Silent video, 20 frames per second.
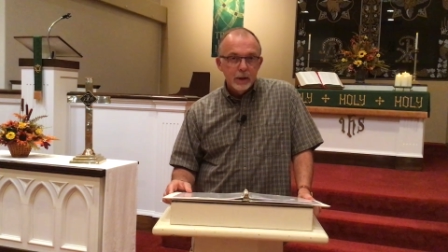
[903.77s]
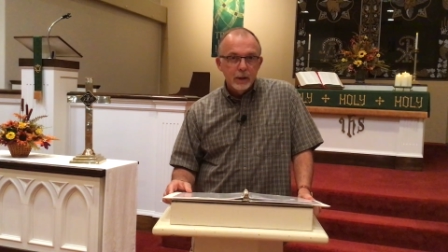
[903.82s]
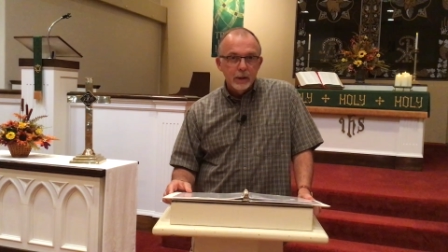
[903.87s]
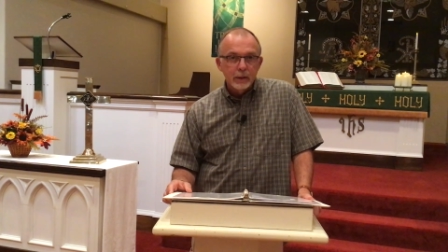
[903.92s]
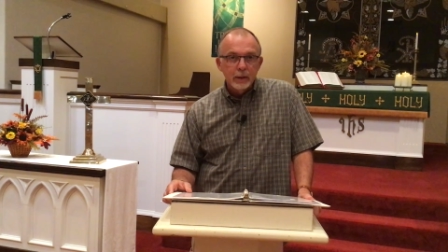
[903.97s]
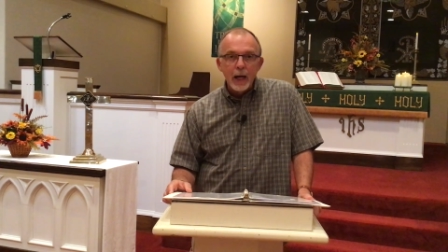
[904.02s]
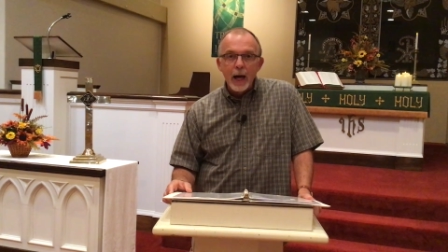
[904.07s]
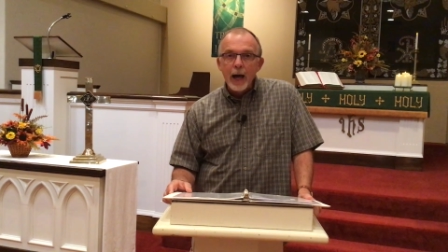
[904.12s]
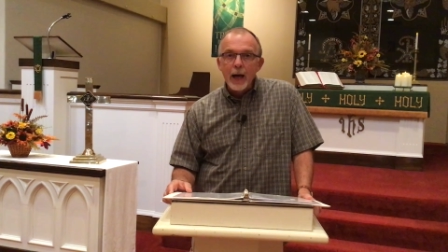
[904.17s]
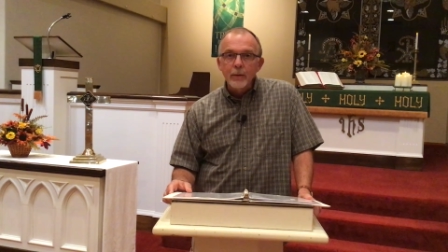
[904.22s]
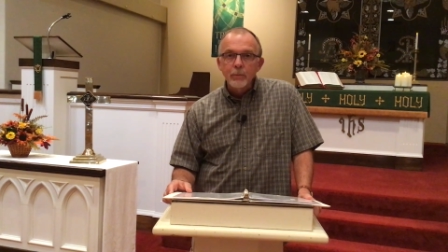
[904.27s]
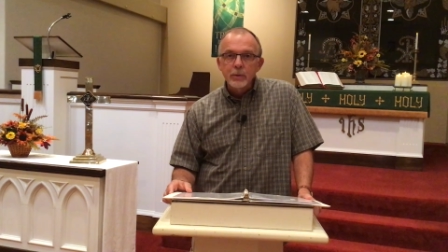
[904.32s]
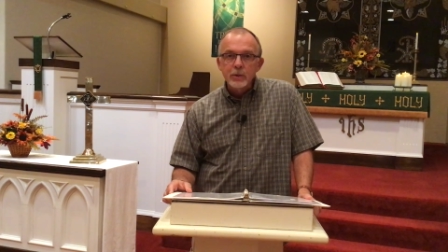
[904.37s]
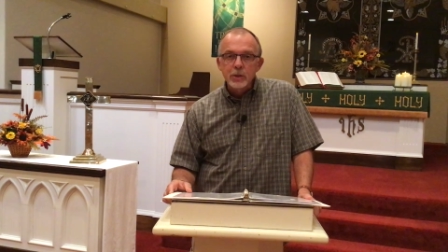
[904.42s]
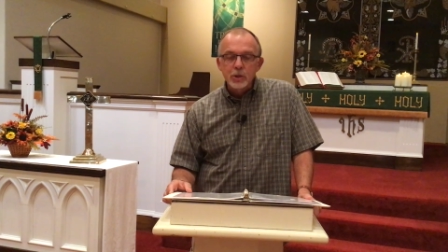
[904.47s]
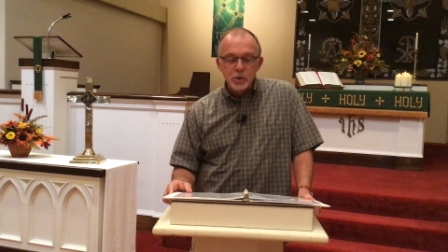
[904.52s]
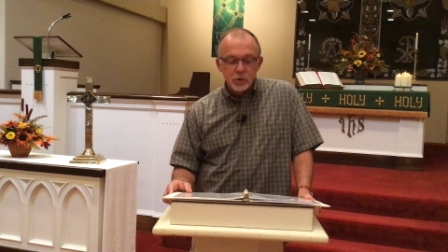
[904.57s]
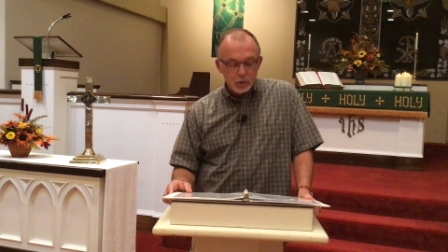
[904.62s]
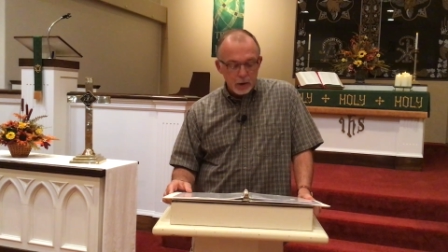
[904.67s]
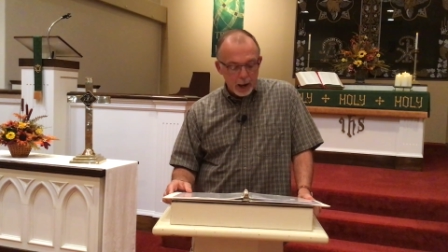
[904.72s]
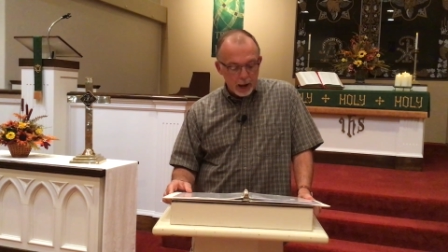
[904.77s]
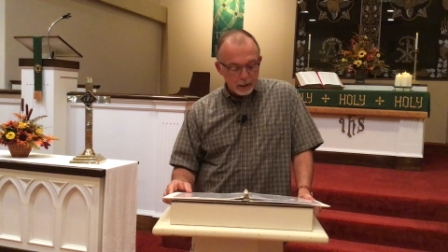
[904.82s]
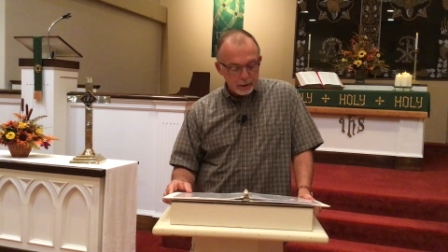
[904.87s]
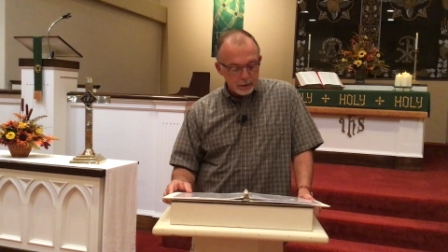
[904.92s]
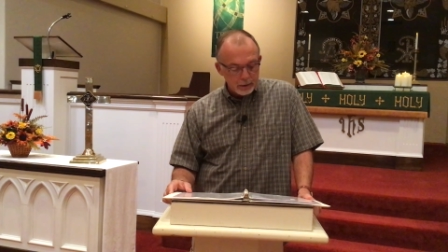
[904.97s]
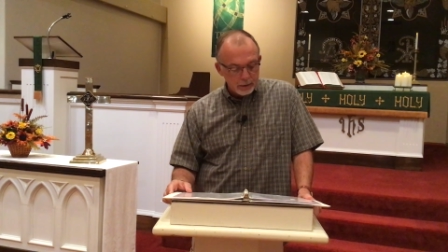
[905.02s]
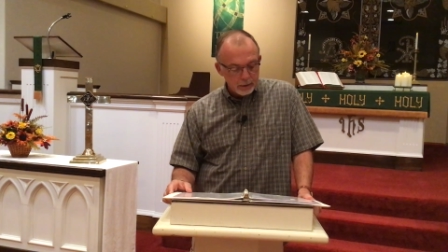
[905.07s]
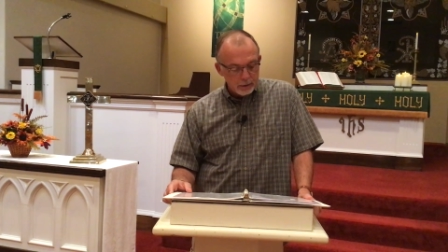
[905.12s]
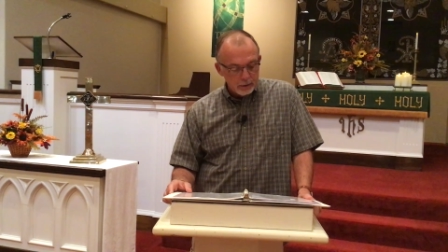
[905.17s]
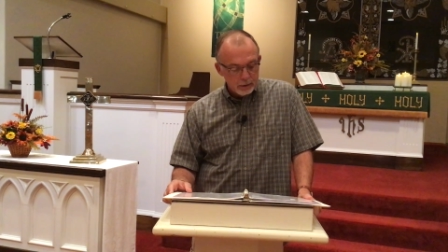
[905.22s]
Lot was
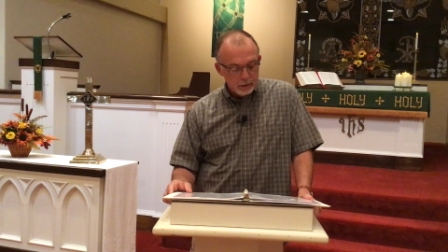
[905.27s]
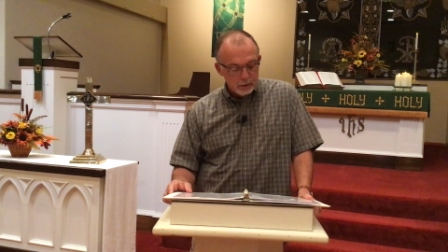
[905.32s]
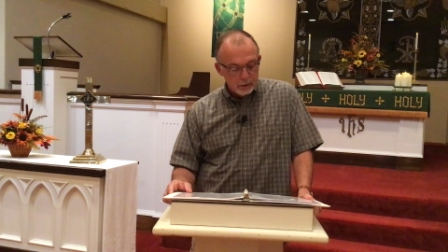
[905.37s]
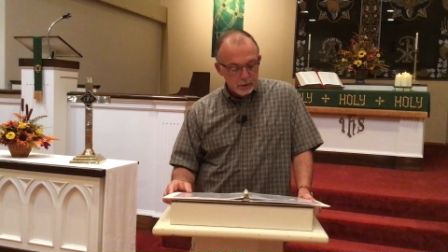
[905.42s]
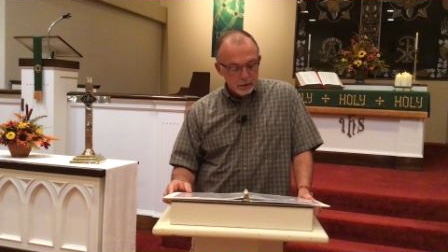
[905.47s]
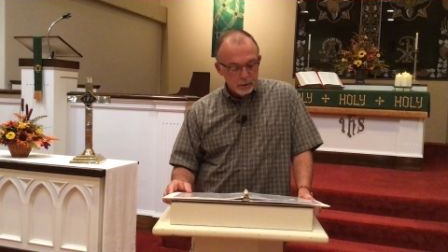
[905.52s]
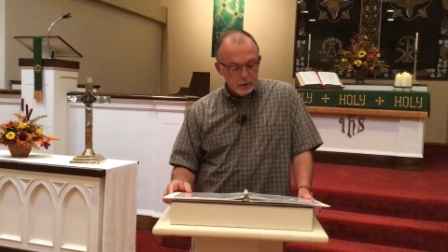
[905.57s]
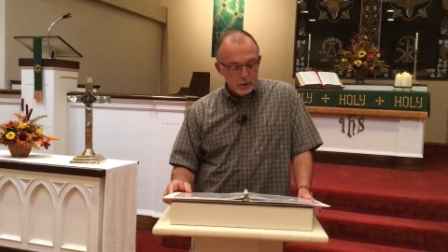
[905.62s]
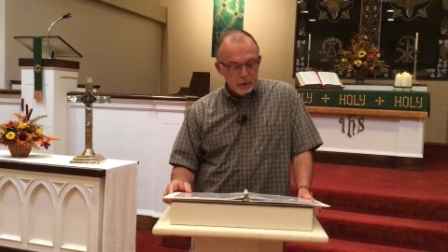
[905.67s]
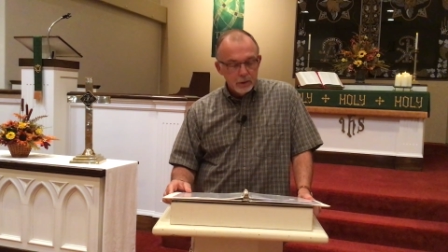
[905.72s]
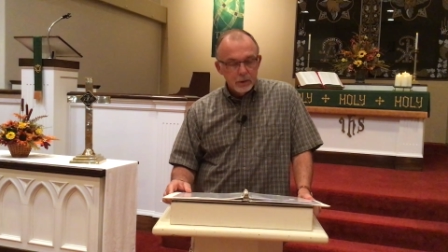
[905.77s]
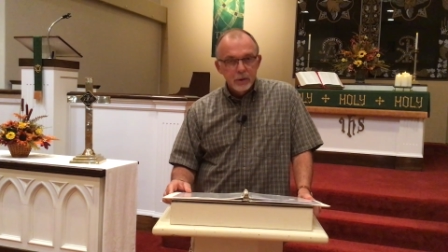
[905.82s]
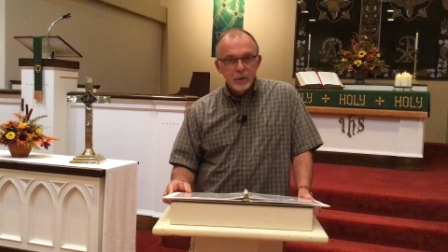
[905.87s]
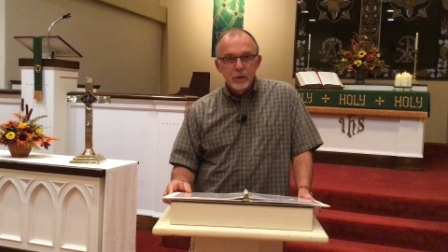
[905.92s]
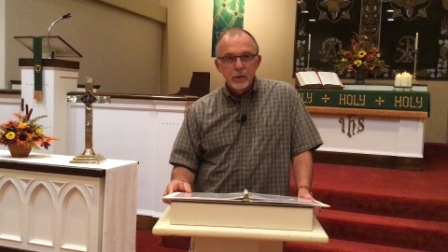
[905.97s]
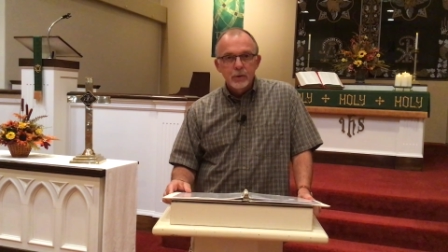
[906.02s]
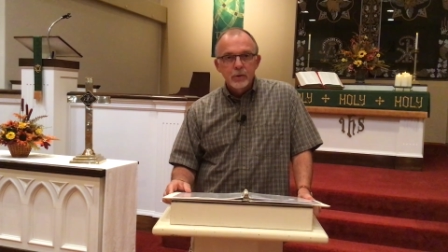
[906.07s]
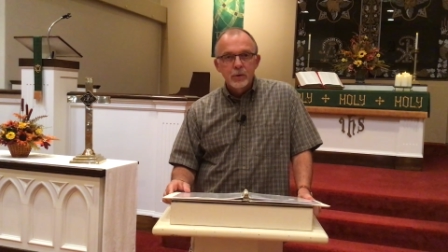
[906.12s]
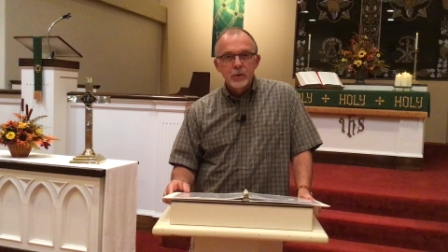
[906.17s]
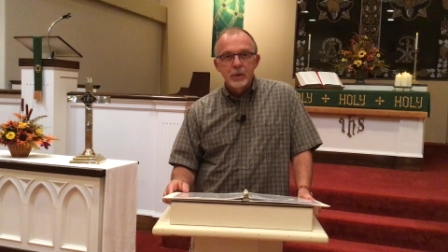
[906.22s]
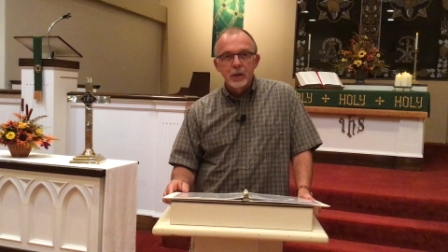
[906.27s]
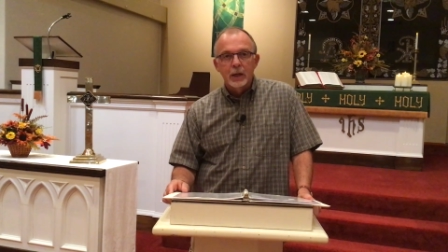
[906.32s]
attracted to